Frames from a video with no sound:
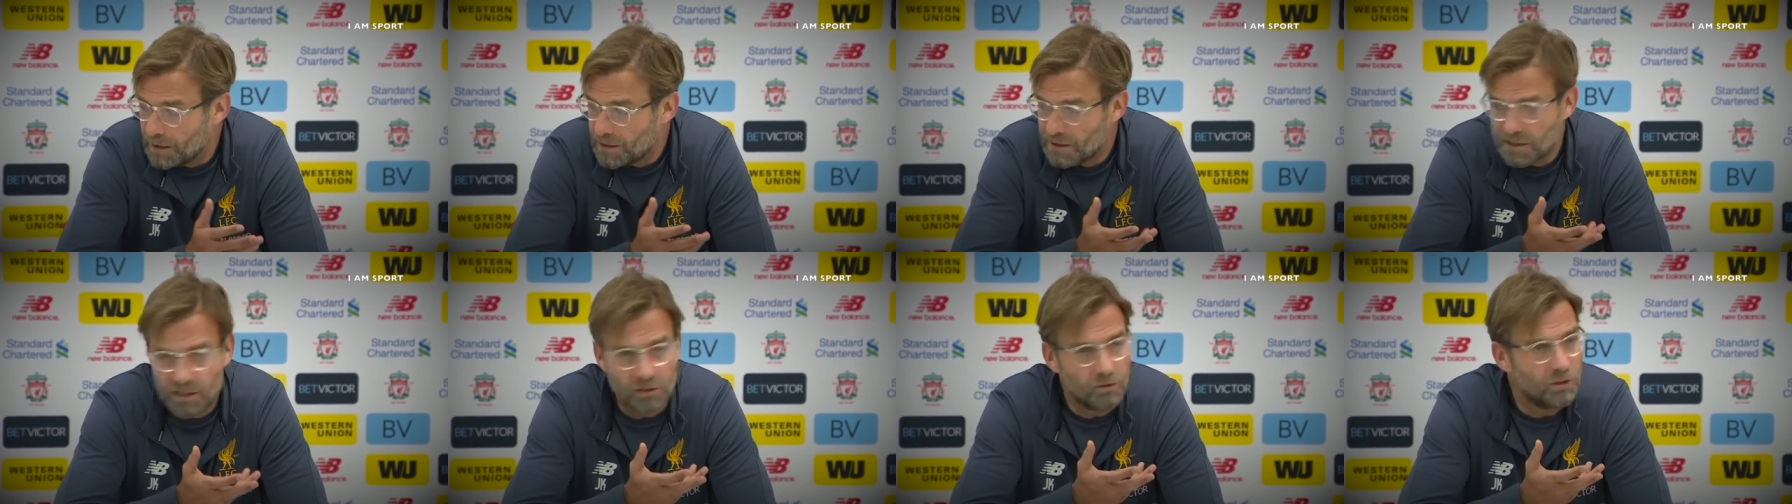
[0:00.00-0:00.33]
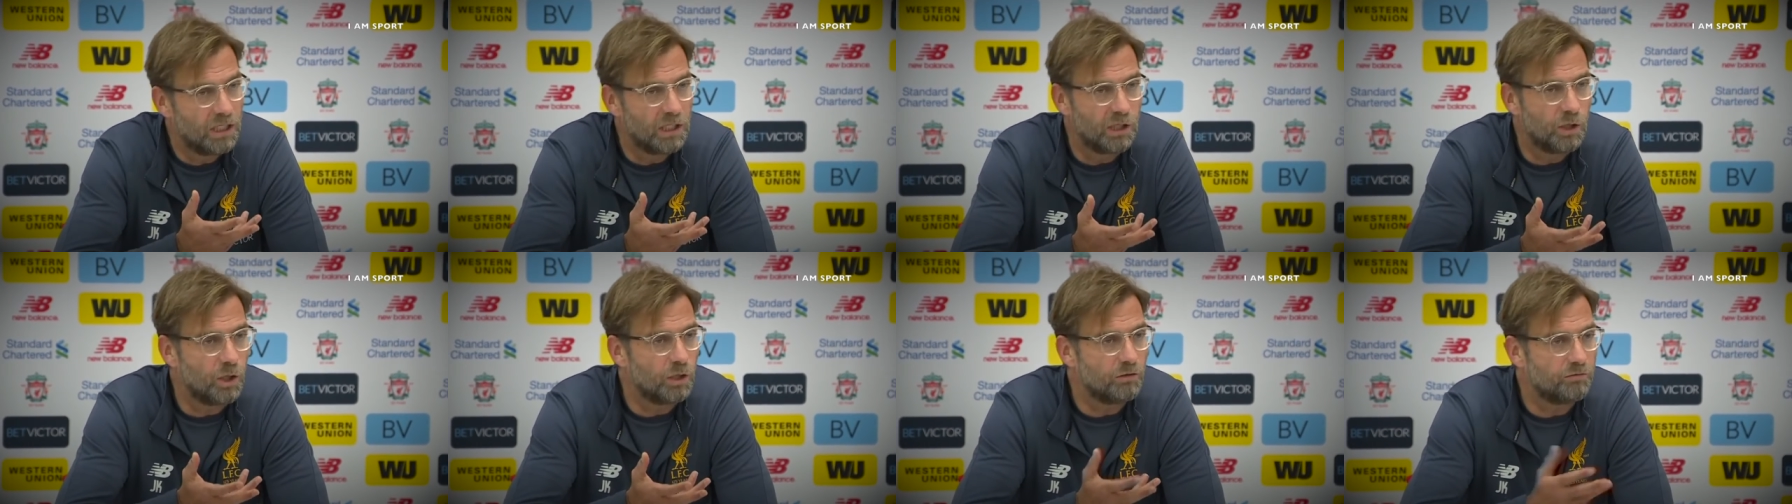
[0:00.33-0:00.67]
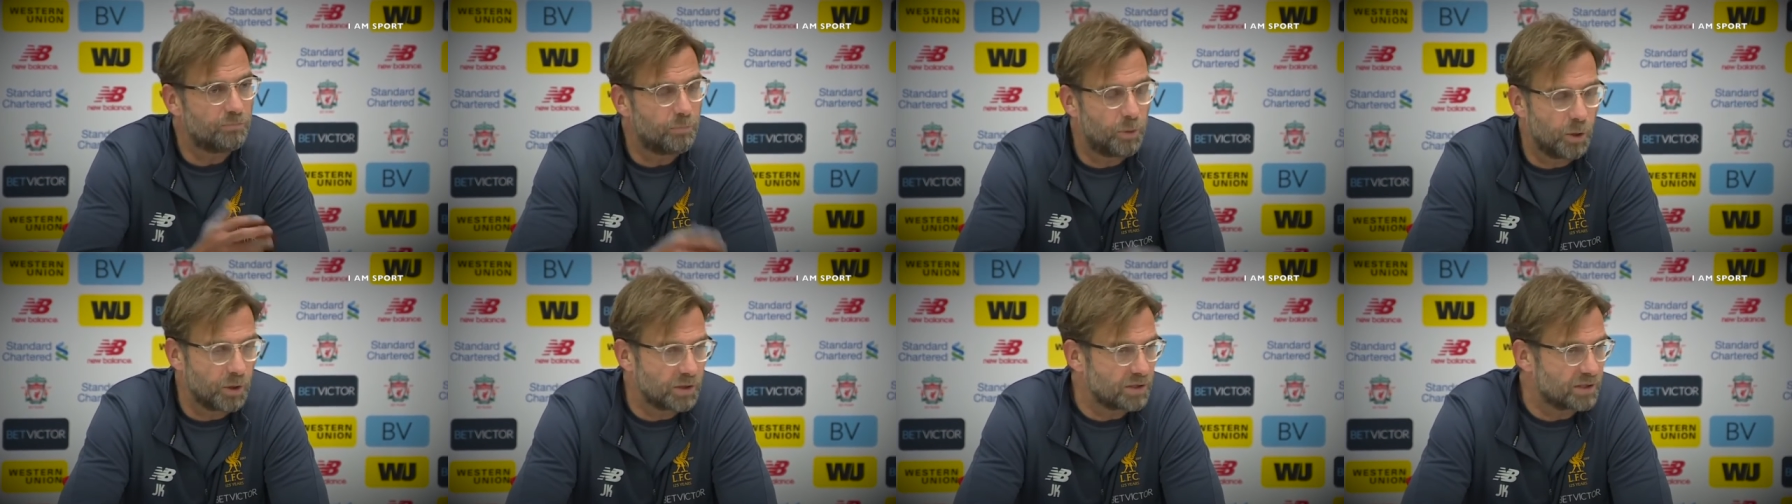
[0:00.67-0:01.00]
so a lot
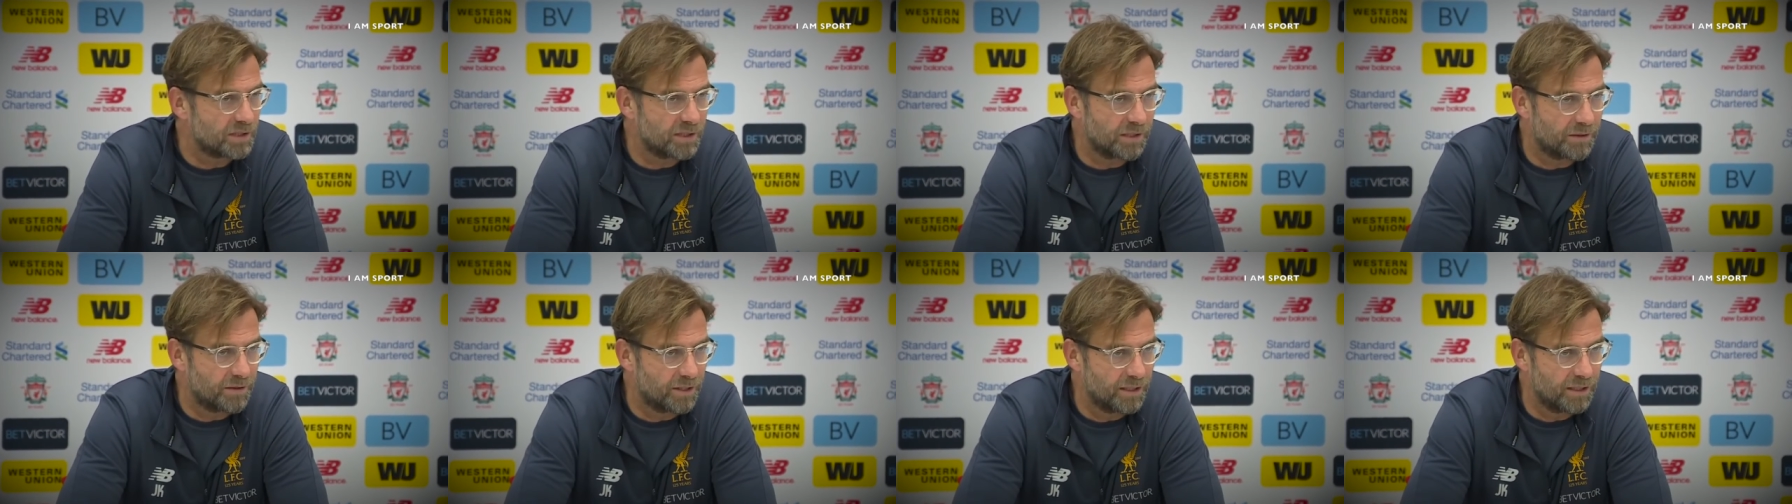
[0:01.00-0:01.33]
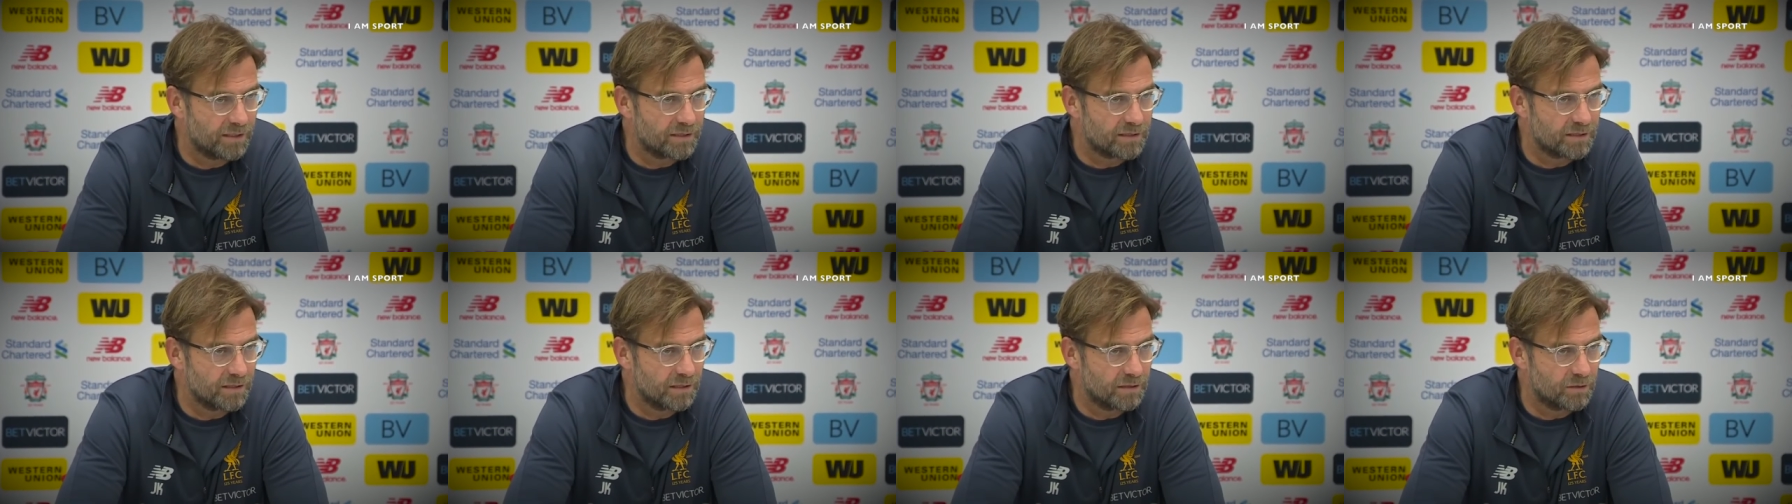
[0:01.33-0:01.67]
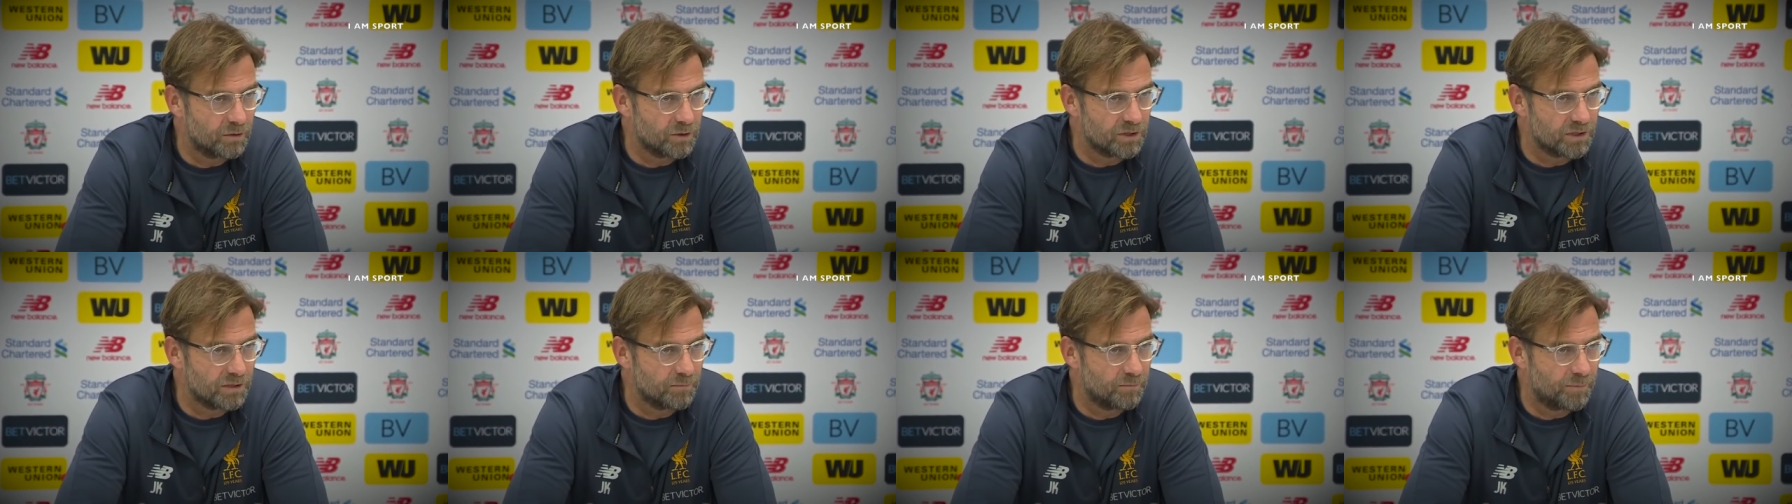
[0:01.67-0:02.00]
of positive things
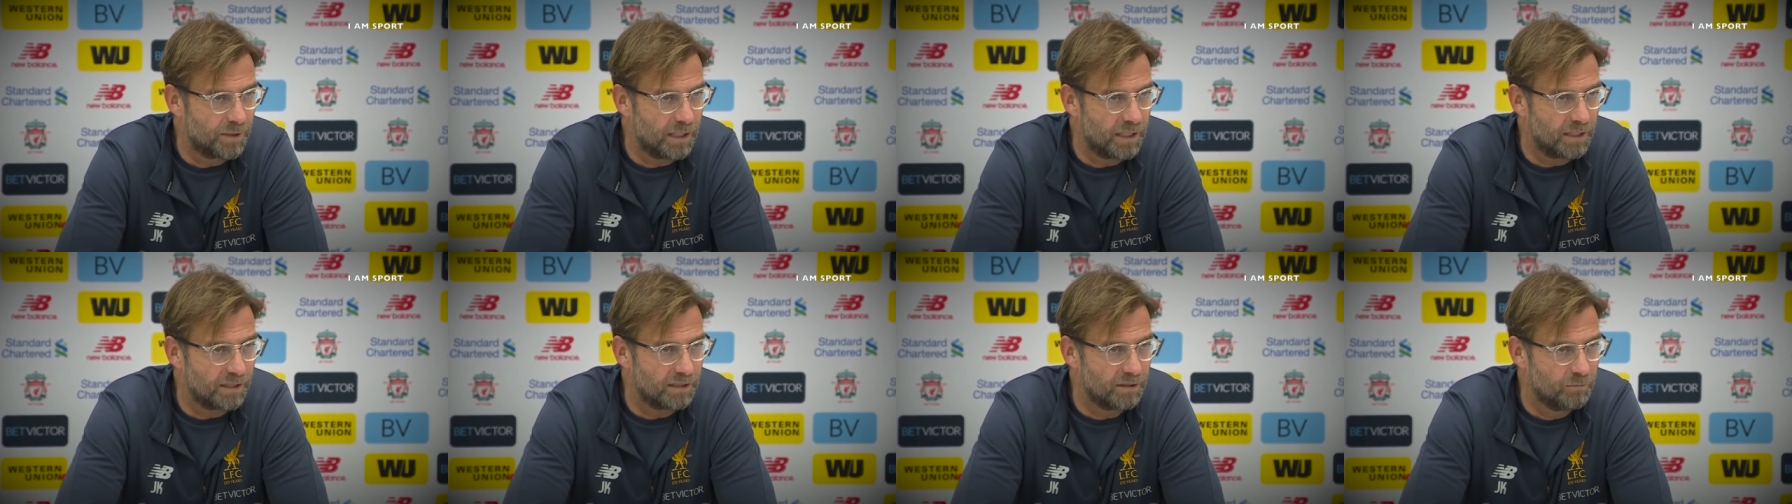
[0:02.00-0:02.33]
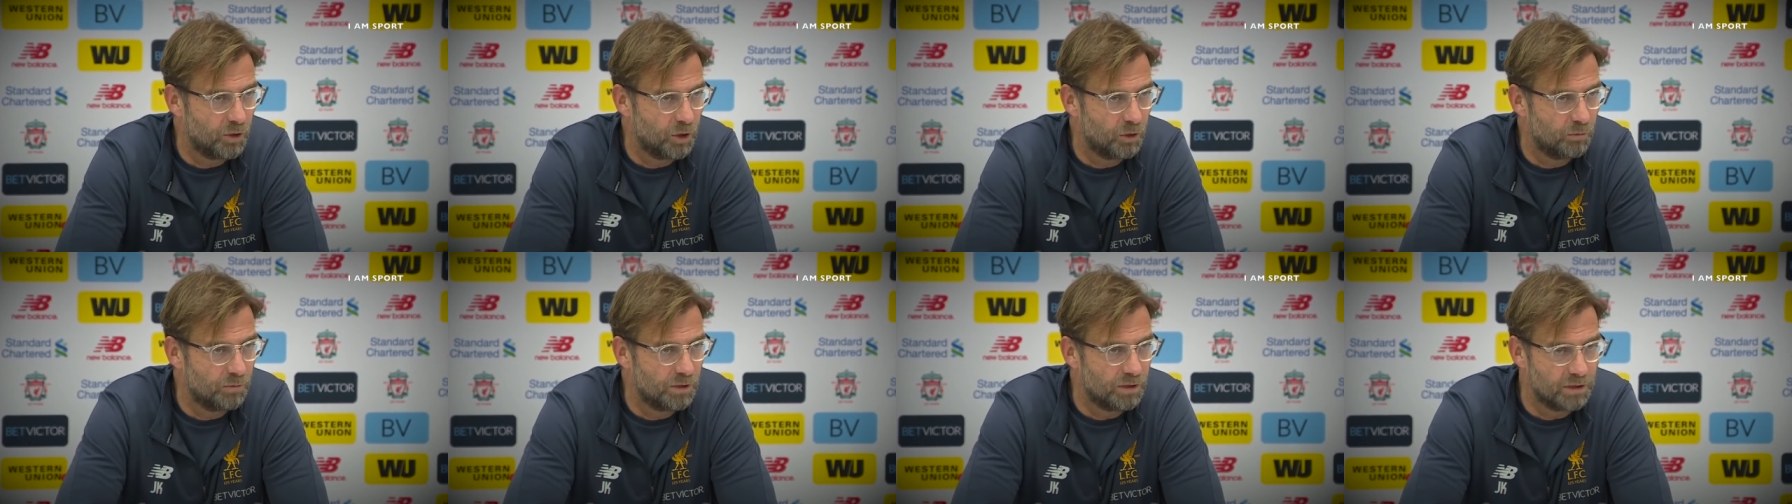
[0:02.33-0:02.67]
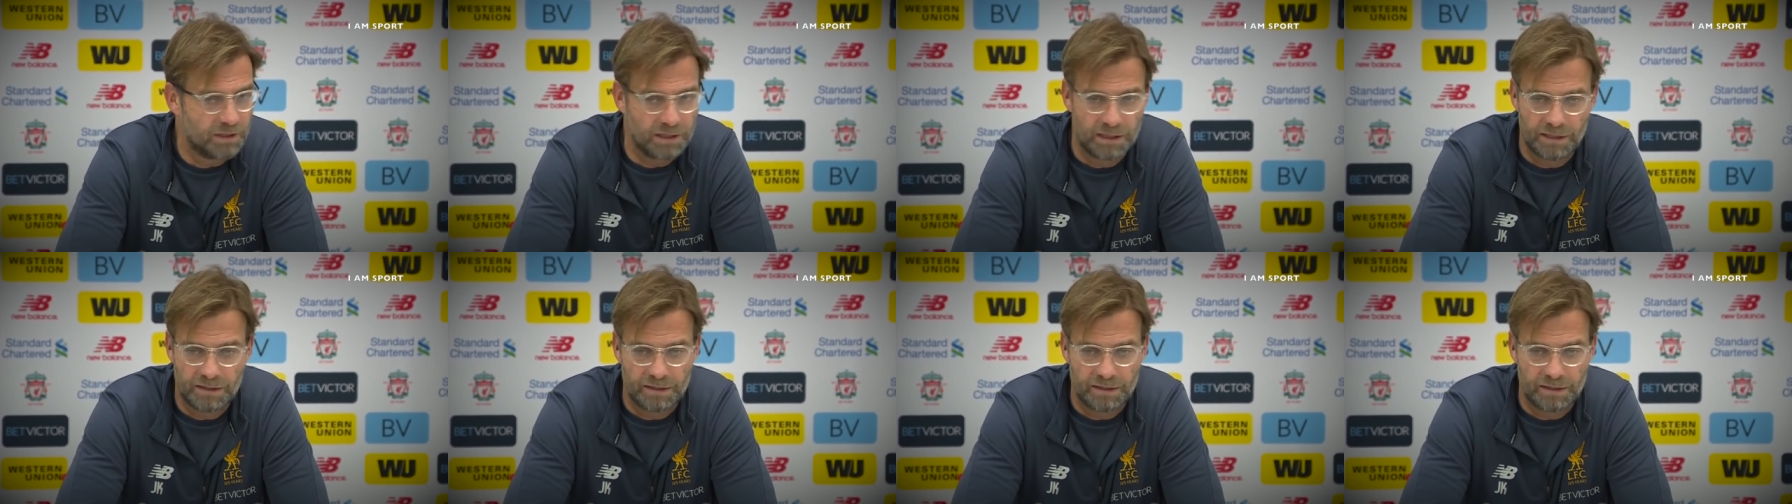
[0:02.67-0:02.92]
at Goodison Park in a moment,